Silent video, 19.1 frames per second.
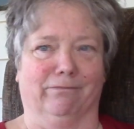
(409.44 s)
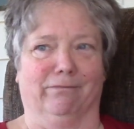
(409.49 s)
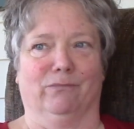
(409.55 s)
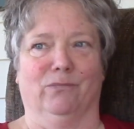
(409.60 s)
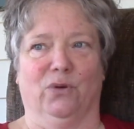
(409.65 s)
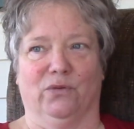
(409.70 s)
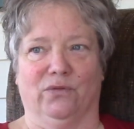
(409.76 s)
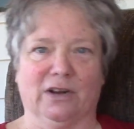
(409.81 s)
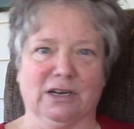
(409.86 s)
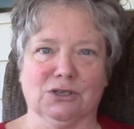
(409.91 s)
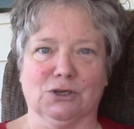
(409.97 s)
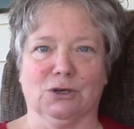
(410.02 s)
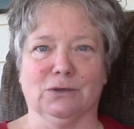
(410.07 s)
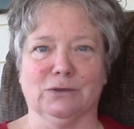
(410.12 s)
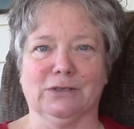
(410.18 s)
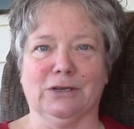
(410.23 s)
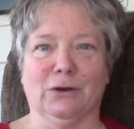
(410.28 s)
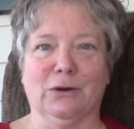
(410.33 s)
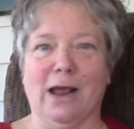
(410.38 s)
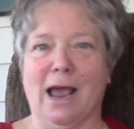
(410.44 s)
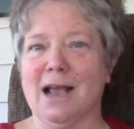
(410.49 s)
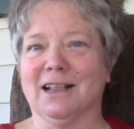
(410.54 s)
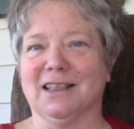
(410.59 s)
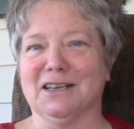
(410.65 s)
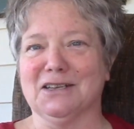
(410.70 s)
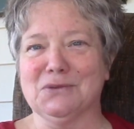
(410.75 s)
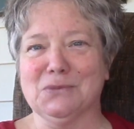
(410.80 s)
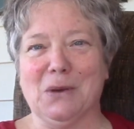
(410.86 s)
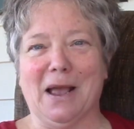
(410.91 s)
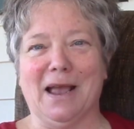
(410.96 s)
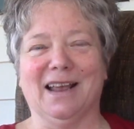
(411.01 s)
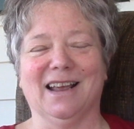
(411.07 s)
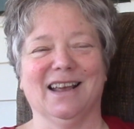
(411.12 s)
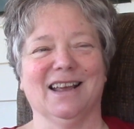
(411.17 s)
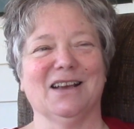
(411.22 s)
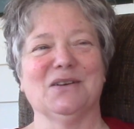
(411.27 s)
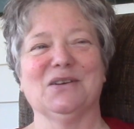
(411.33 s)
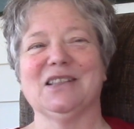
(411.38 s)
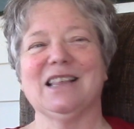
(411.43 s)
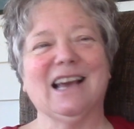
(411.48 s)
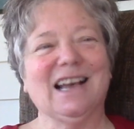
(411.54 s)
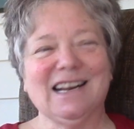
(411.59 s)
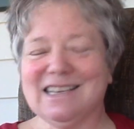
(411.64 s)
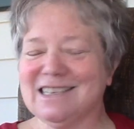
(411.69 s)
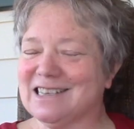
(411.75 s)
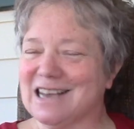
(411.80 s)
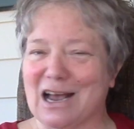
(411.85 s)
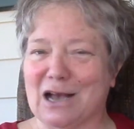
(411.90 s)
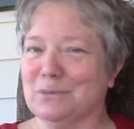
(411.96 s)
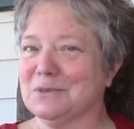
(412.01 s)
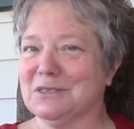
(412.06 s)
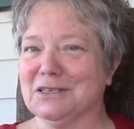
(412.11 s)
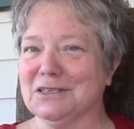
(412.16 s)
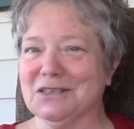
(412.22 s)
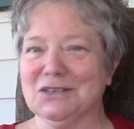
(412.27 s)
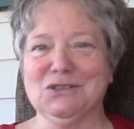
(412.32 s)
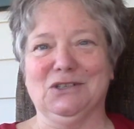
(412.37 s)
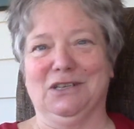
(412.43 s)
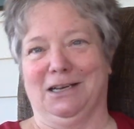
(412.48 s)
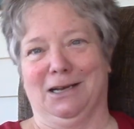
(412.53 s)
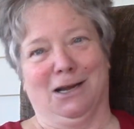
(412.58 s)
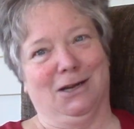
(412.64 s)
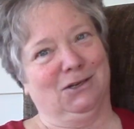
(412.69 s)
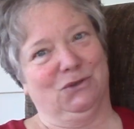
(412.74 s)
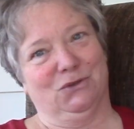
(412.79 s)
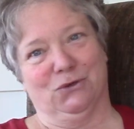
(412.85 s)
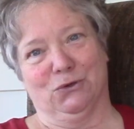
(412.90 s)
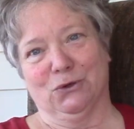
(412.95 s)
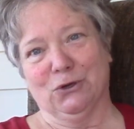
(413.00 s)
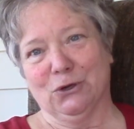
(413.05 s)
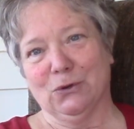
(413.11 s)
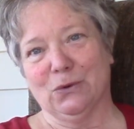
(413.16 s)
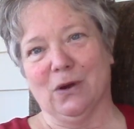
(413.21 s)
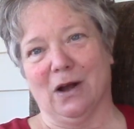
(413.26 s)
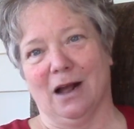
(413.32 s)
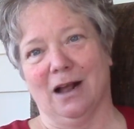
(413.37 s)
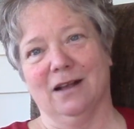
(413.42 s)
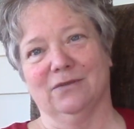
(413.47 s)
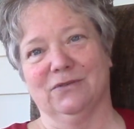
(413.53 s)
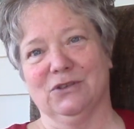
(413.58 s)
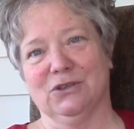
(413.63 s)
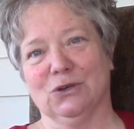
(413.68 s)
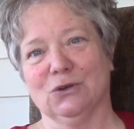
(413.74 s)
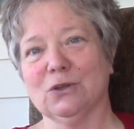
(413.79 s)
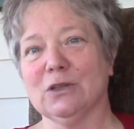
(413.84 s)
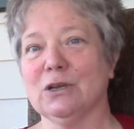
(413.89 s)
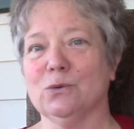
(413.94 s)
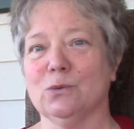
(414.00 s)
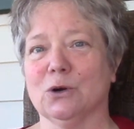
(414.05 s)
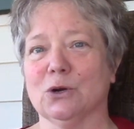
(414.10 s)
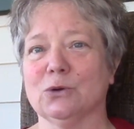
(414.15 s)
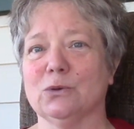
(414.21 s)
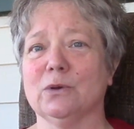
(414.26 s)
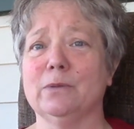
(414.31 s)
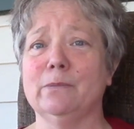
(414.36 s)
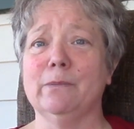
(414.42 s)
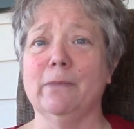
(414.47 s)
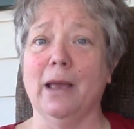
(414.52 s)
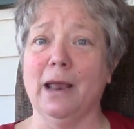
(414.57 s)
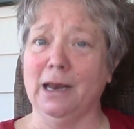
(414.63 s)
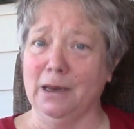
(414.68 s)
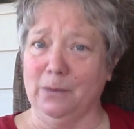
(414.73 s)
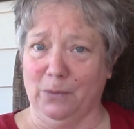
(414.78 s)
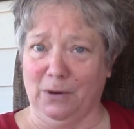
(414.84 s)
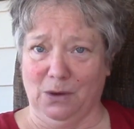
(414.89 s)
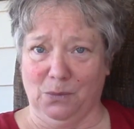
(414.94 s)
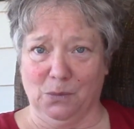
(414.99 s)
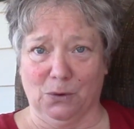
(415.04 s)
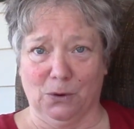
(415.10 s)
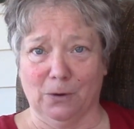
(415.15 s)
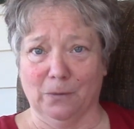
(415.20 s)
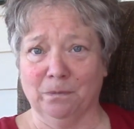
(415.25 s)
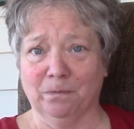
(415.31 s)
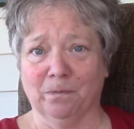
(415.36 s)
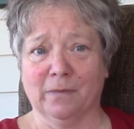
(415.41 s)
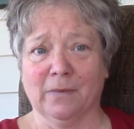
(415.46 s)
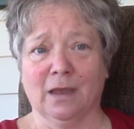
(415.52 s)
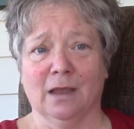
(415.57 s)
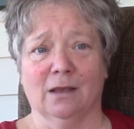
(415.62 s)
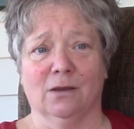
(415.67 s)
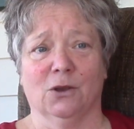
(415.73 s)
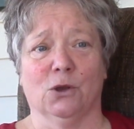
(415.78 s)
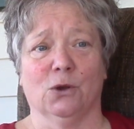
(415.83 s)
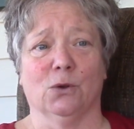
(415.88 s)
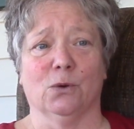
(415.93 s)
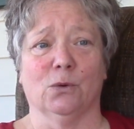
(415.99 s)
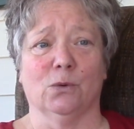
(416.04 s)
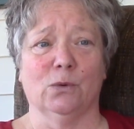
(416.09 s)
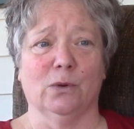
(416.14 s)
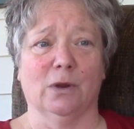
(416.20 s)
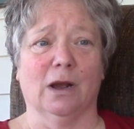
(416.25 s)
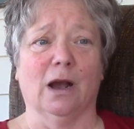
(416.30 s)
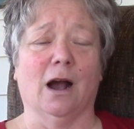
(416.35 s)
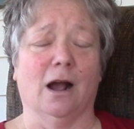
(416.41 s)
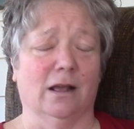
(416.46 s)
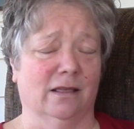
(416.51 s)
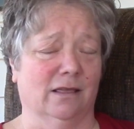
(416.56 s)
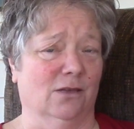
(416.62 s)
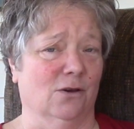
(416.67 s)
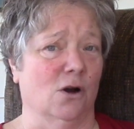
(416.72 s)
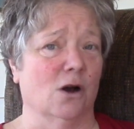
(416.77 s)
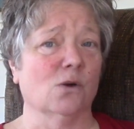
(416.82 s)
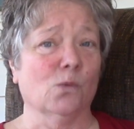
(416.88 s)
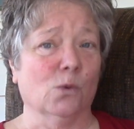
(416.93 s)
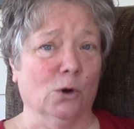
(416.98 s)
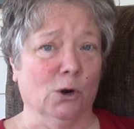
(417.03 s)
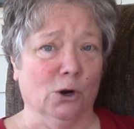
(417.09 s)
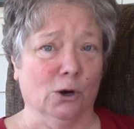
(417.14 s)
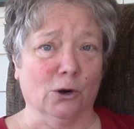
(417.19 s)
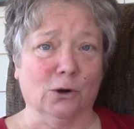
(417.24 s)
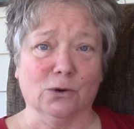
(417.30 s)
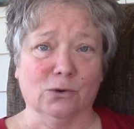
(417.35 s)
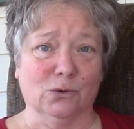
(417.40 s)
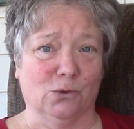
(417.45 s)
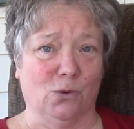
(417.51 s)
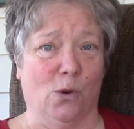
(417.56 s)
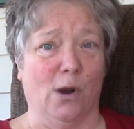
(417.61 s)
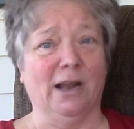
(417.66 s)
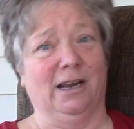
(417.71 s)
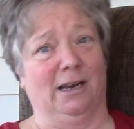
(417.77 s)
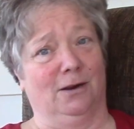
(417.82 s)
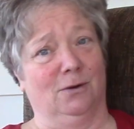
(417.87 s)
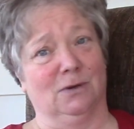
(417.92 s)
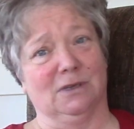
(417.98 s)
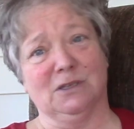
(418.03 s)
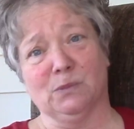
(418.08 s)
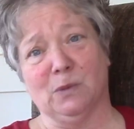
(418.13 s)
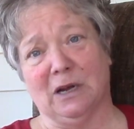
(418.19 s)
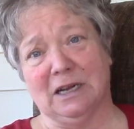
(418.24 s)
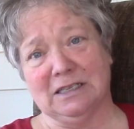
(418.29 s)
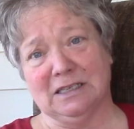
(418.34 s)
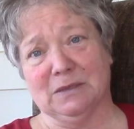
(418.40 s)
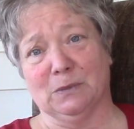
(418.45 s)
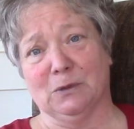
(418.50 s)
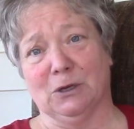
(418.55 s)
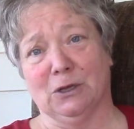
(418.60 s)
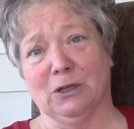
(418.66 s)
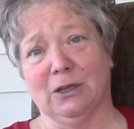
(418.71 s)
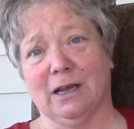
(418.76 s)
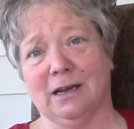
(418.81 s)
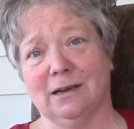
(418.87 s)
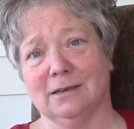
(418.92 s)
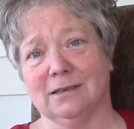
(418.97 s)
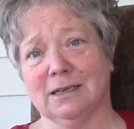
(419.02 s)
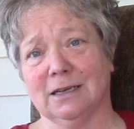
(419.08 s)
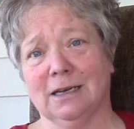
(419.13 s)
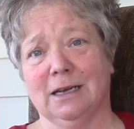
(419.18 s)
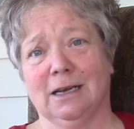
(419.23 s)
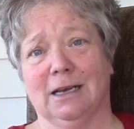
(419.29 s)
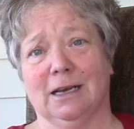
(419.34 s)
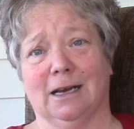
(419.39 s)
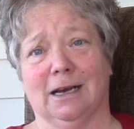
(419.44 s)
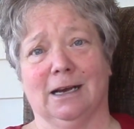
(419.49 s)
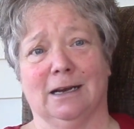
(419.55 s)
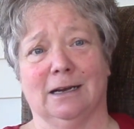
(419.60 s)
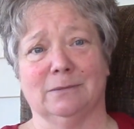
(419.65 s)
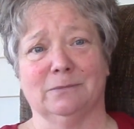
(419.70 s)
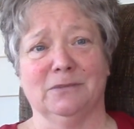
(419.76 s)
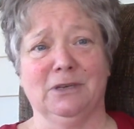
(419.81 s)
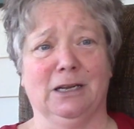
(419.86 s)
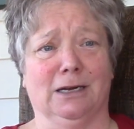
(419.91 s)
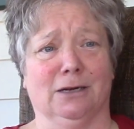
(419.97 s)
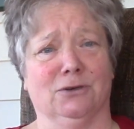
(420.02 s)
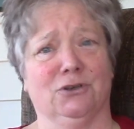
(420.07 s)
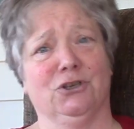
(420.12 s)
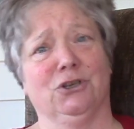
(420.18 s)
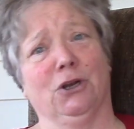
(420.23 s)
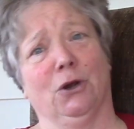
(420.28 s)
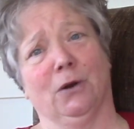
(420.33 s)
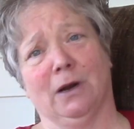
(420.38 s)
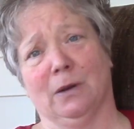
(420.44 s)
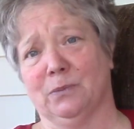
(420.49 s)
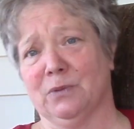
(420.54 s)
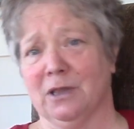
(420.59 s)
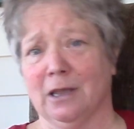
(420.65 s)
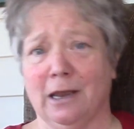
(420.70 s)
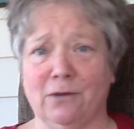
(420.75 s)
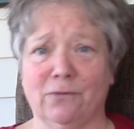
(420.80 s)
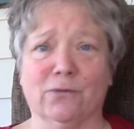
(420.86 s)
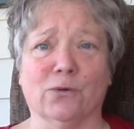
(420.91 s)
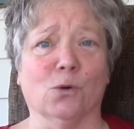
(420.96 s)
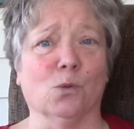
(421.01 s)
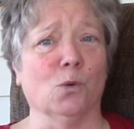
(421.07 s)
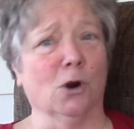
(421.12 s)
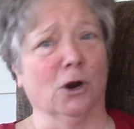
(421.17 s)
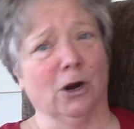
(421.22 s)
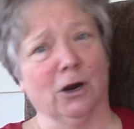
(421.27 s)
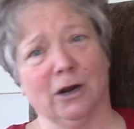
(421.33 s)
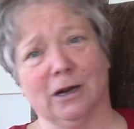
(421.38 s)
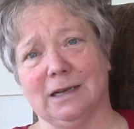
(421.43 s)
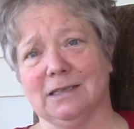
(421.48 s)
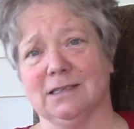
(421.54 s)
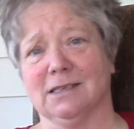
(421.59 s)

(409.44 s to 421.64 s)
professionals don't act this way. But that is absolutely not true. I have certainly worked with many people who I thought were quite irresponsible and, showed up late for work and